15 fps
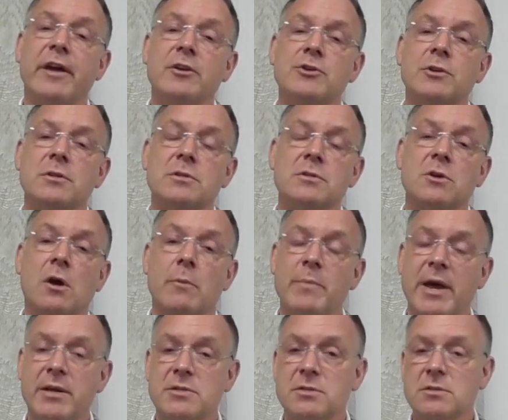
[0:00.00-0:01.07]
interventions
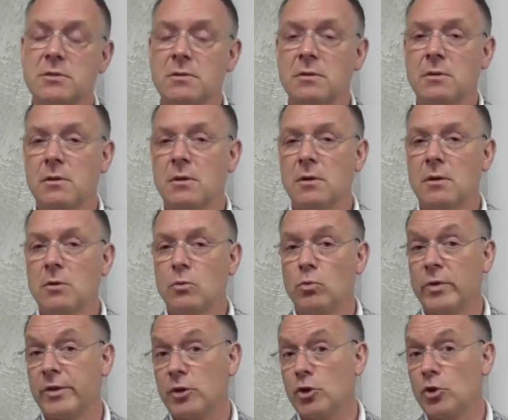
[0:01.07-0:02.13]
are best
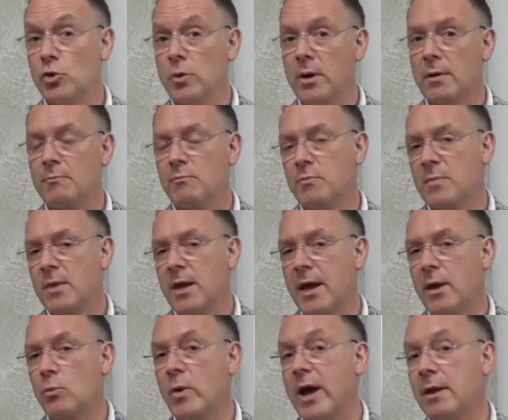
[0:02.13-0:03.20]
with who
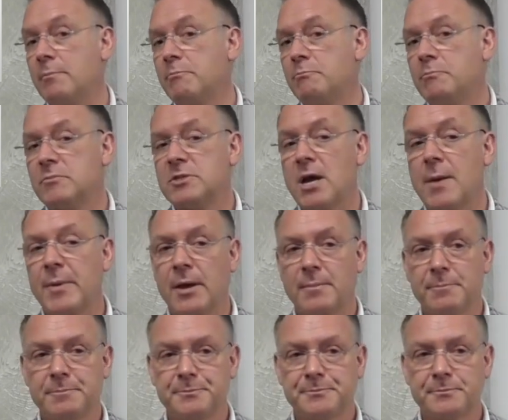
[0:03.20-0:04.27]
and when
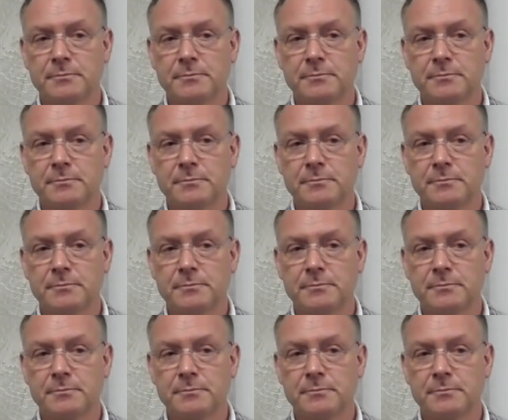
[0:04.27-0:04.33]
timing.